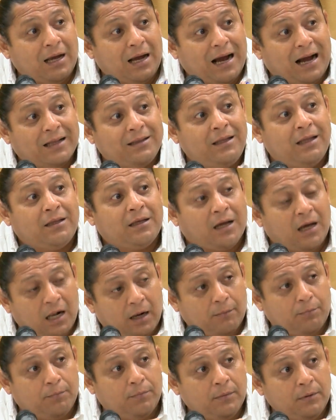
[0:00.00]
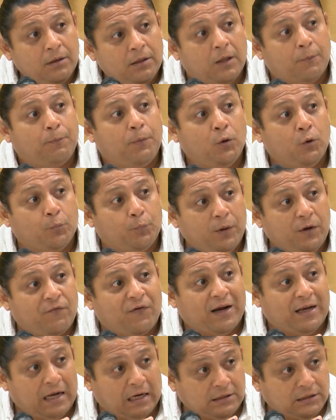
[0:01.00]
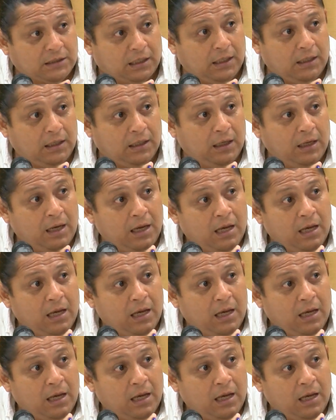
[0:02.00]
I did help the PUP financially.